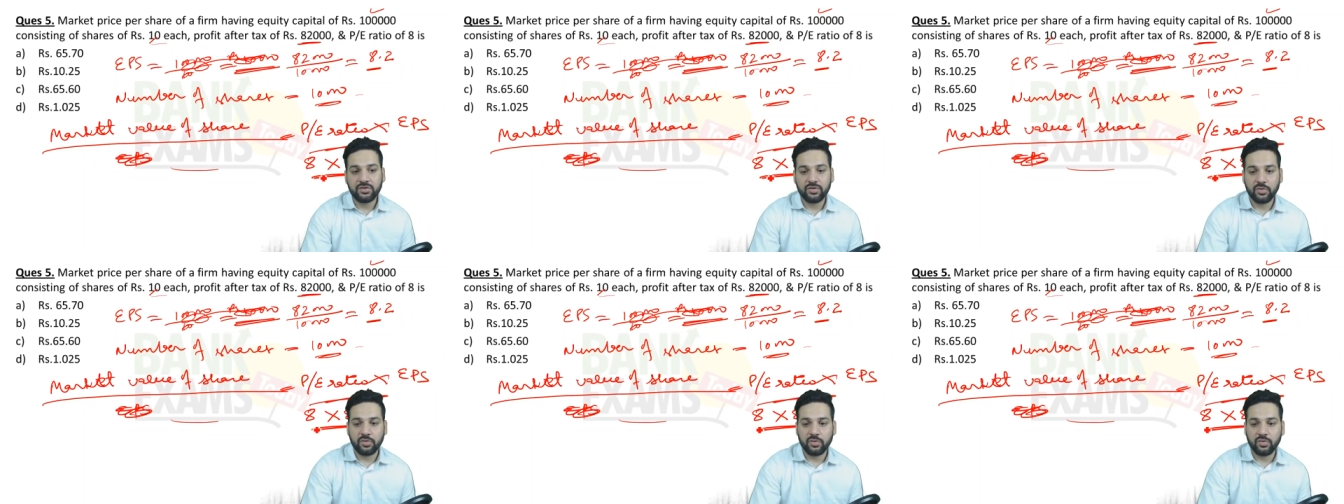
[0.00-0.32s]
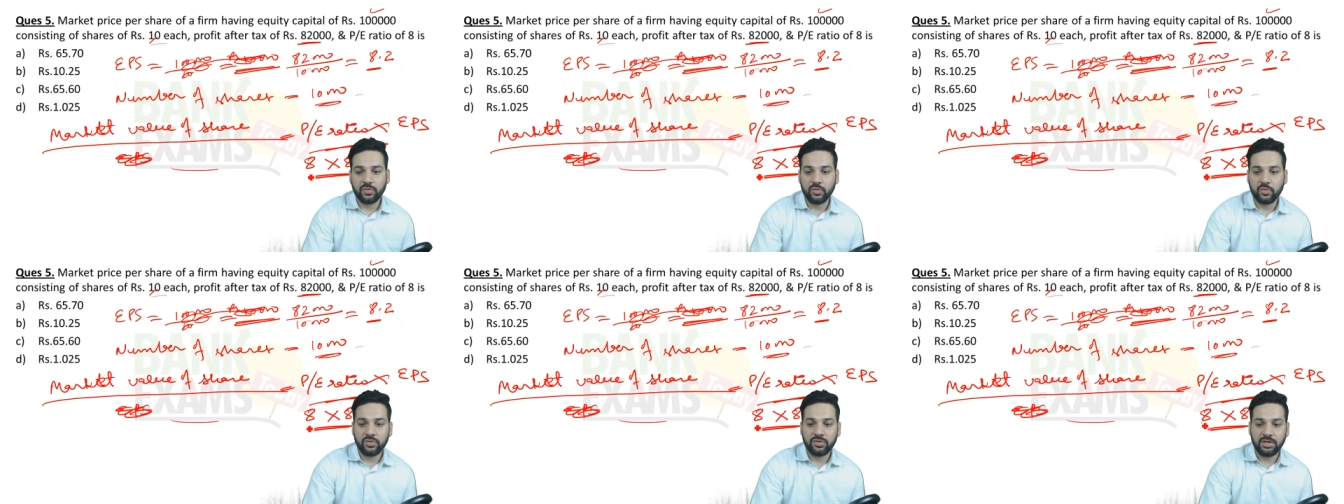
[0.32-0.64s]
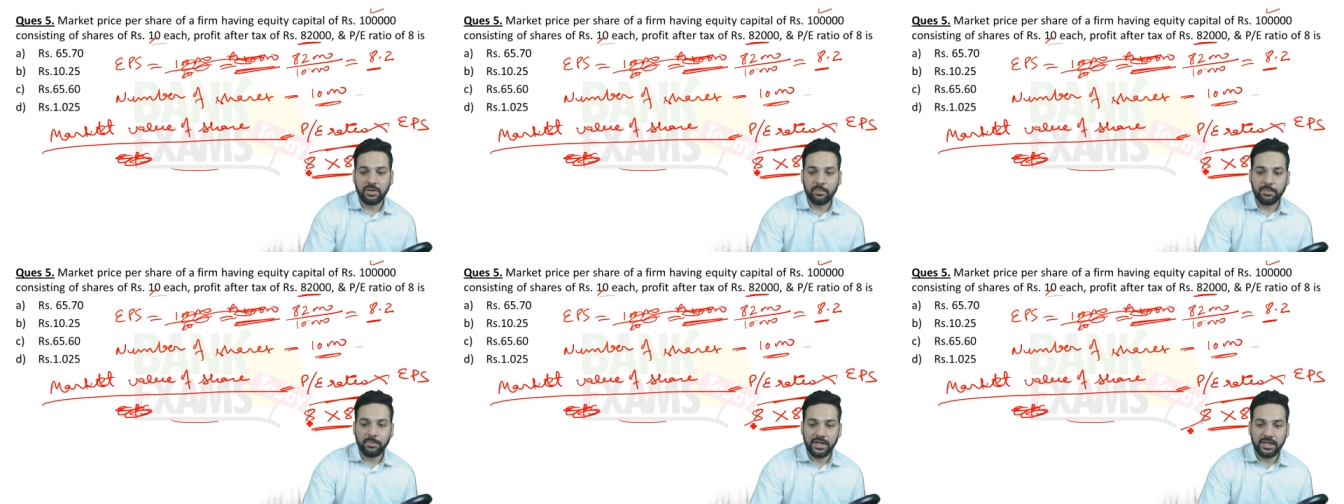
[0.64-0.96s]
so
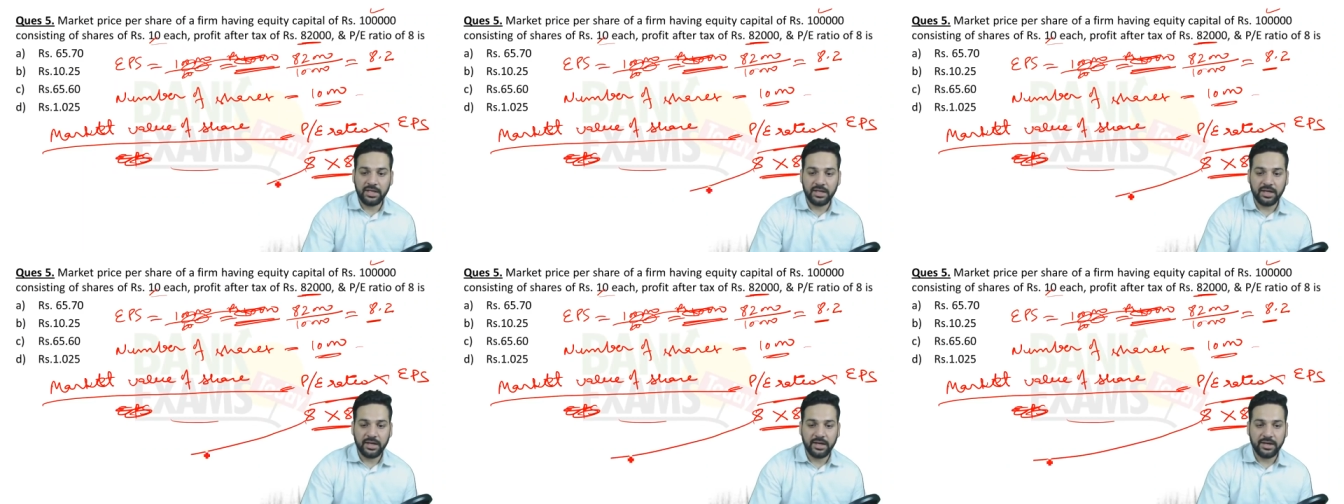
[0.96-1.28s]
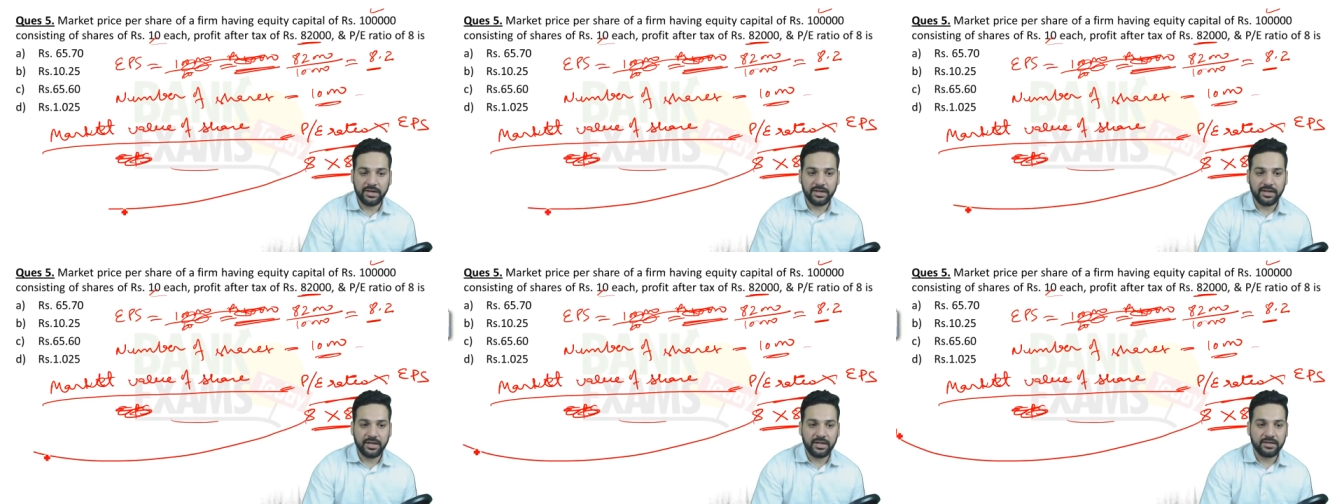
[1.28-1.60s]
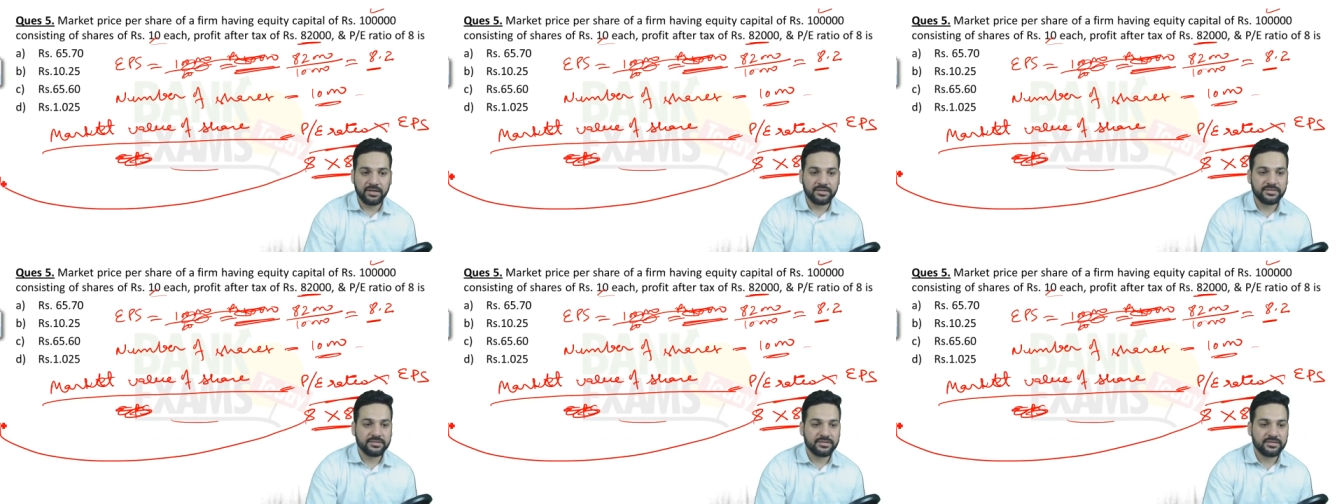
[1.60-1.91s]
simply it
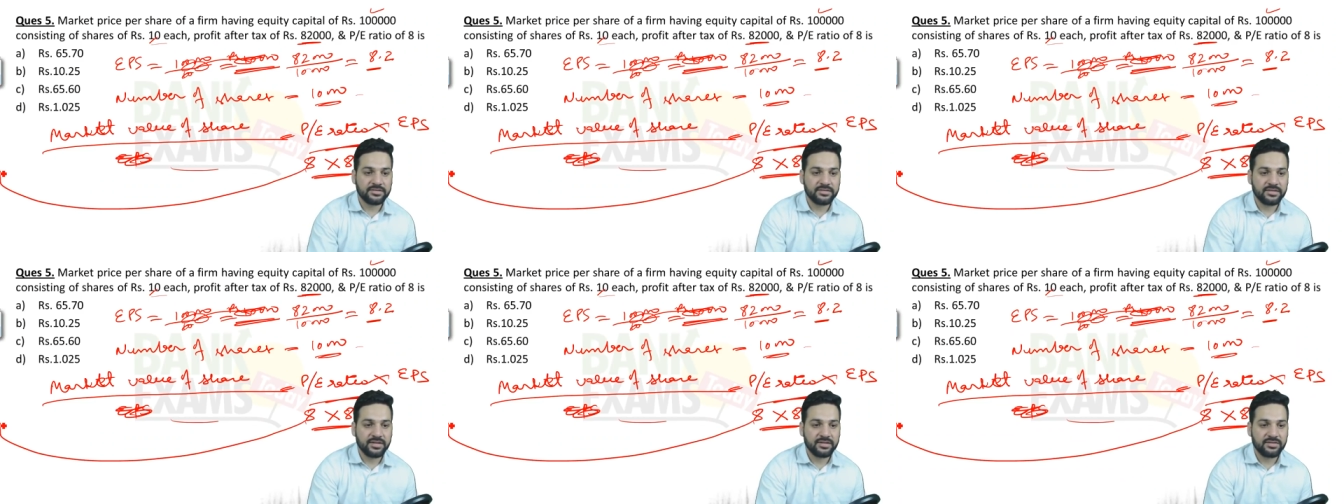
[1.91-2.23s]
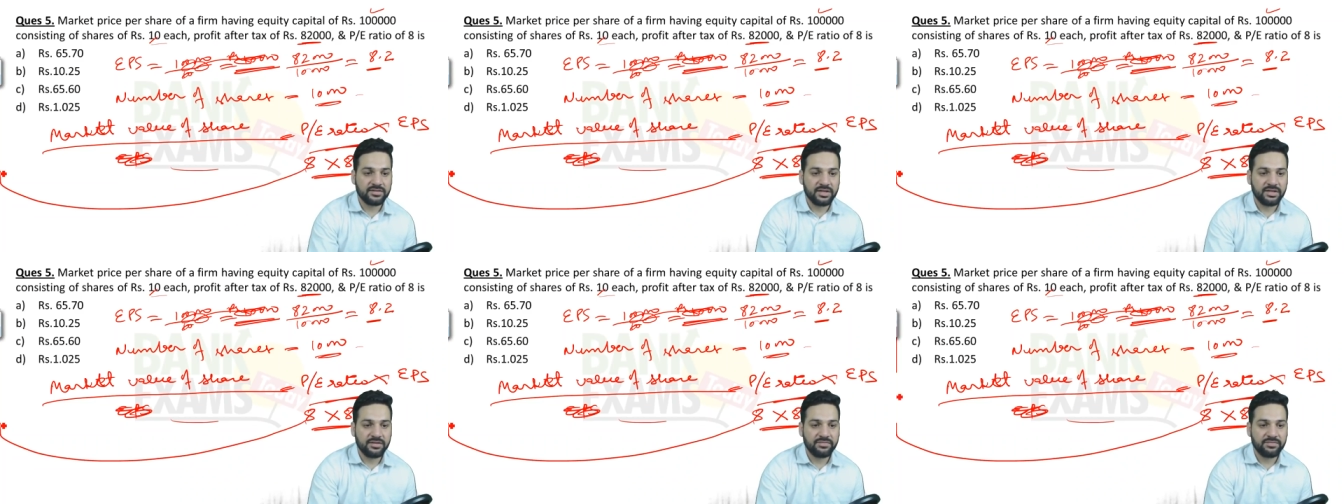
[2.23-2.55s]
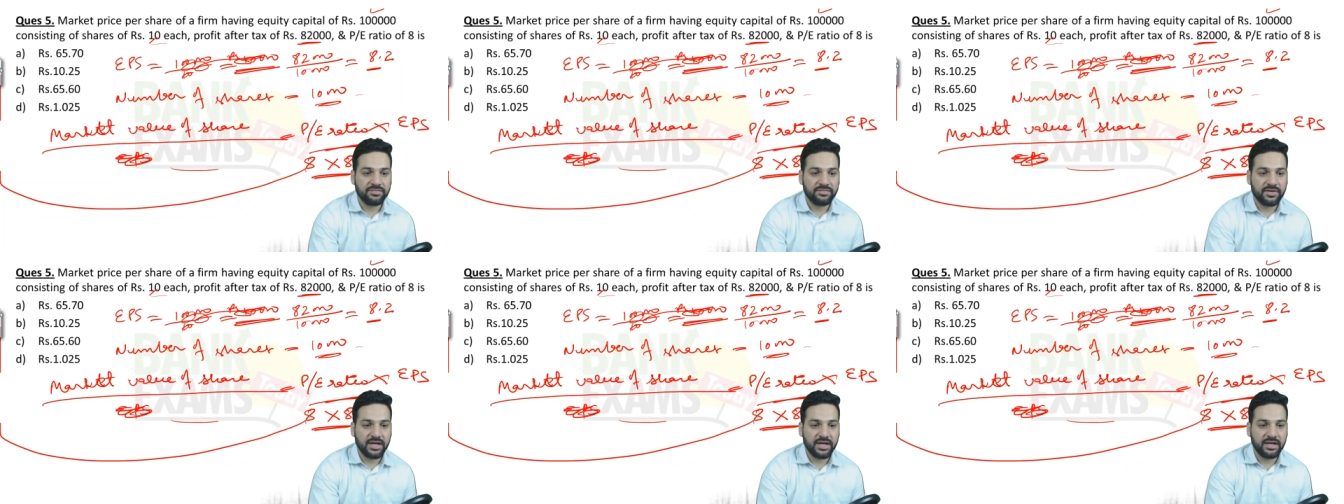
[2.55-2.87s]
is
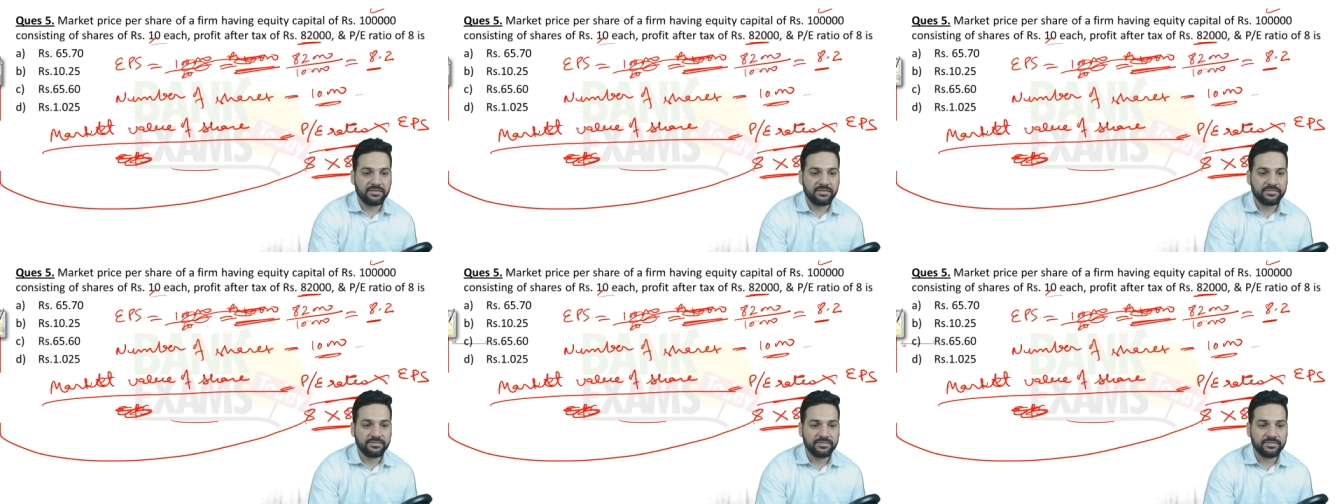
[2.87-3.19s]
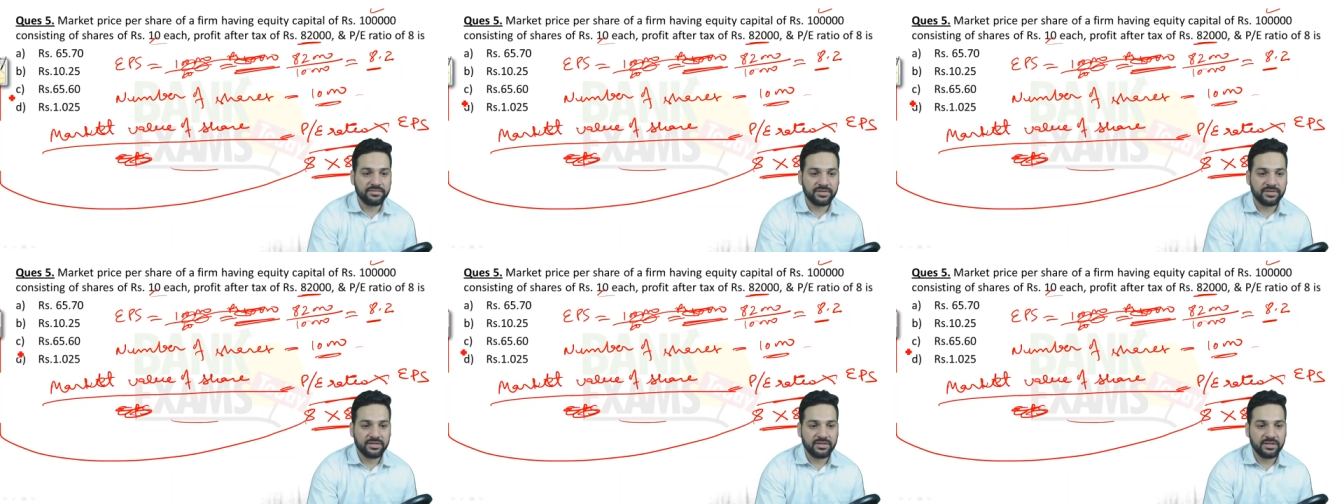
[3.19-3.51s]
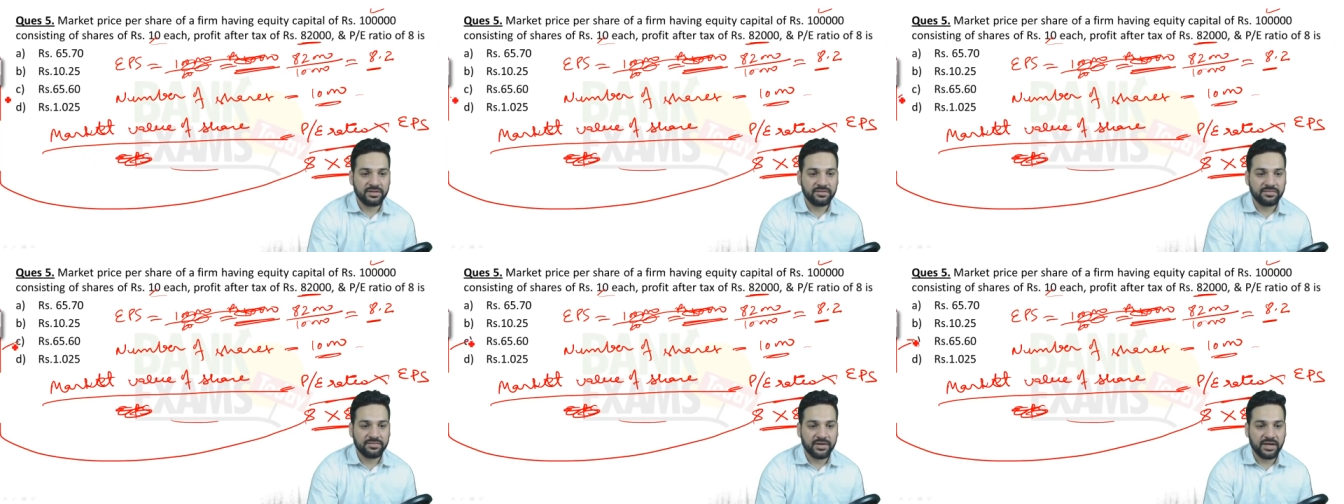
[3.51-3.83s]
65
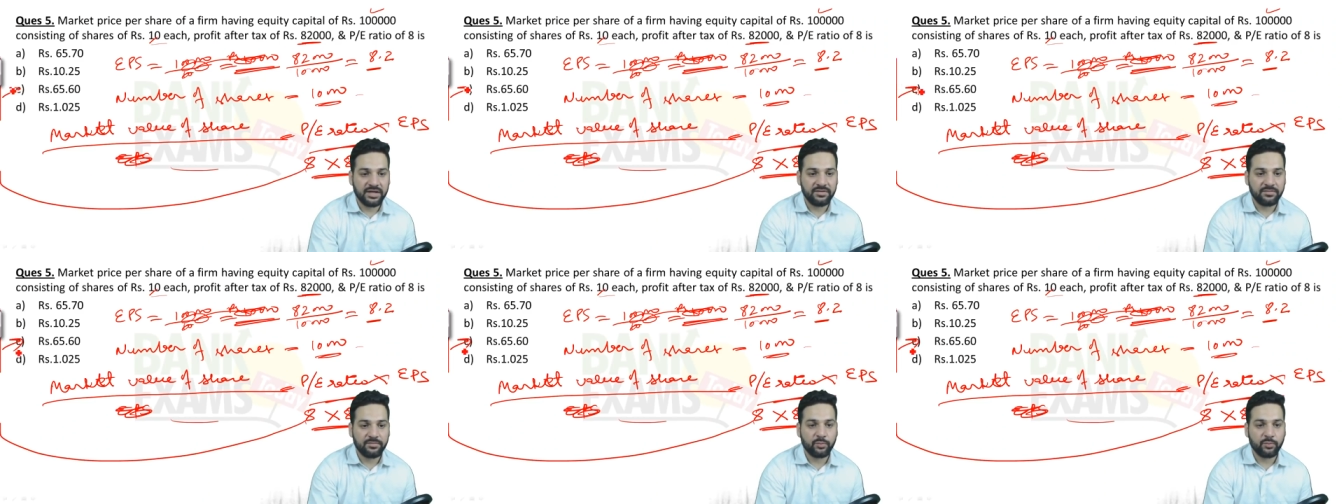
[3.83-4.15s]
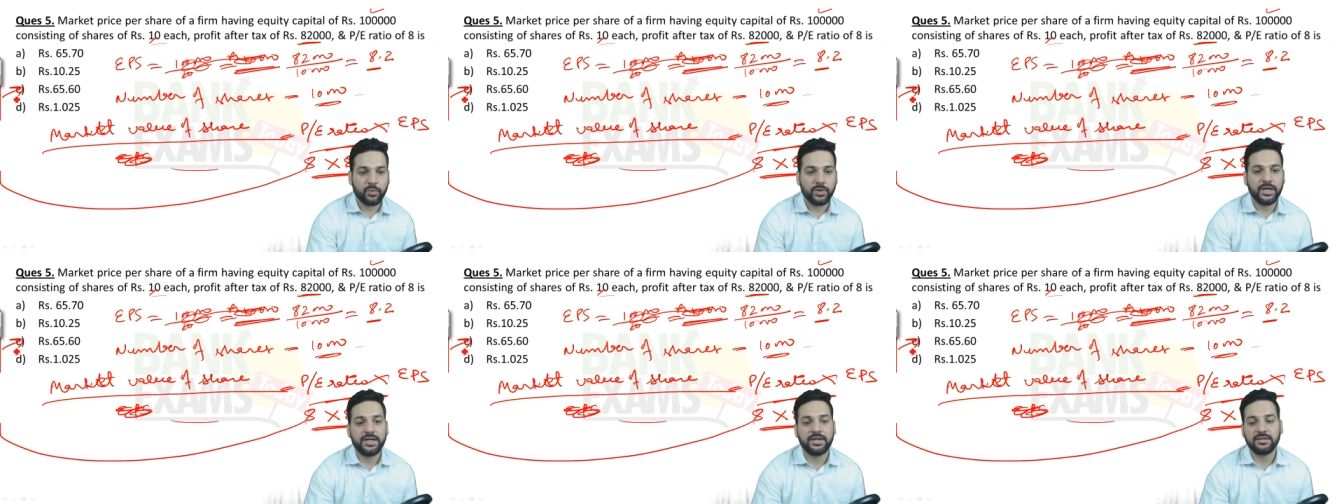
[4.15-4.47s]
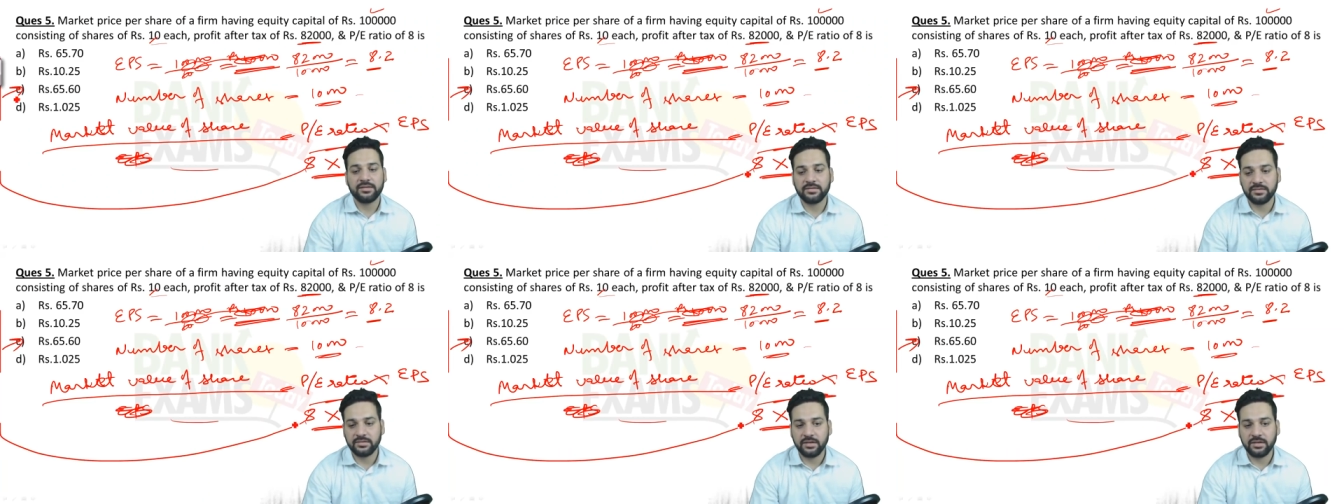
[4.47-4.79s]
65.6